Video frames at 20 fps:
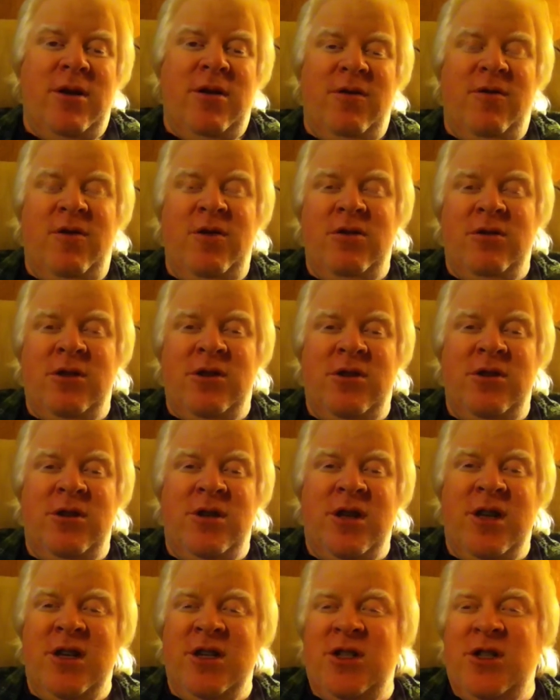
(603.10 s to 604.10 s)
Feels good
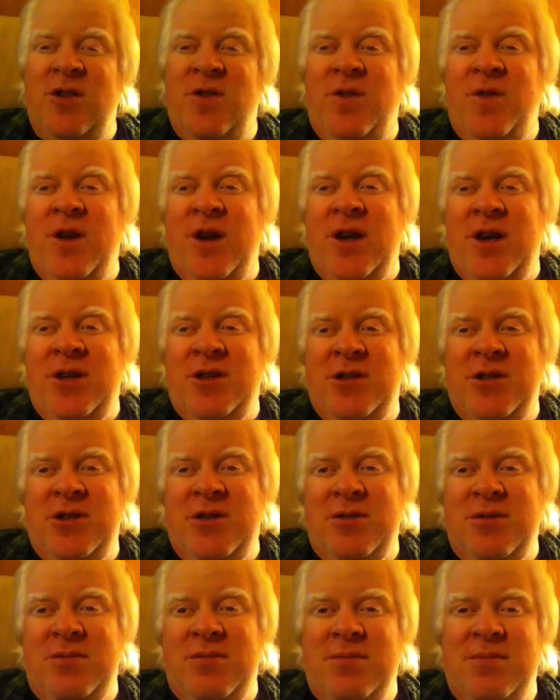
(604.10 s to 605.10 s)
against your face.
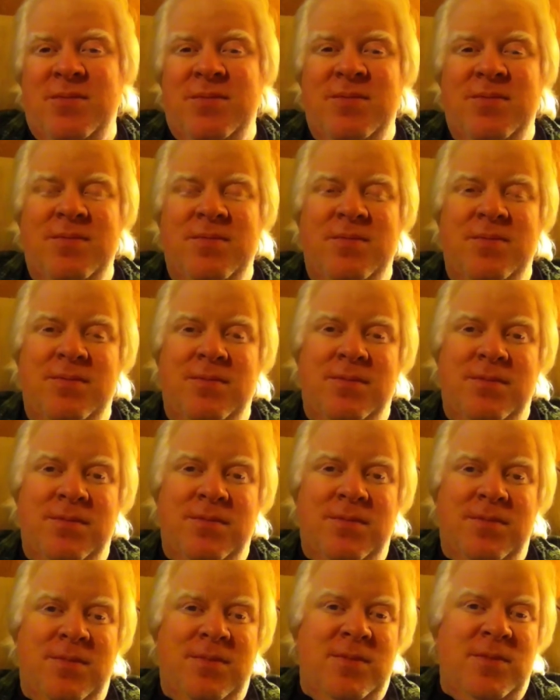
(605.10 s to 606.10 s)

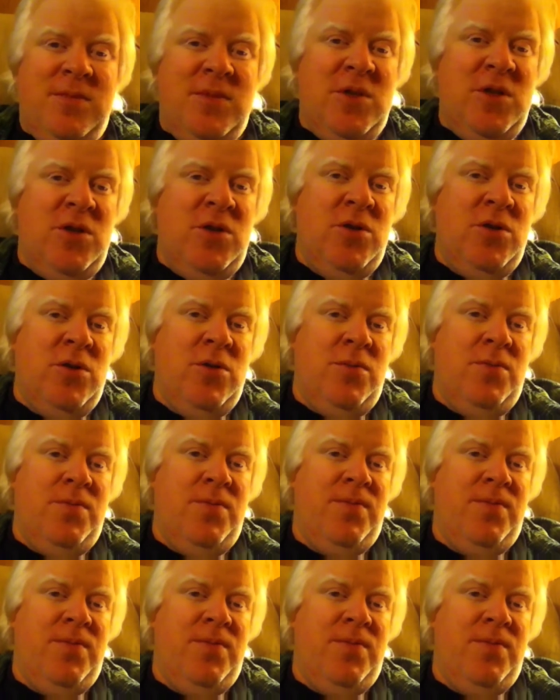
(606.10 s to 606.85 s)
Yeah.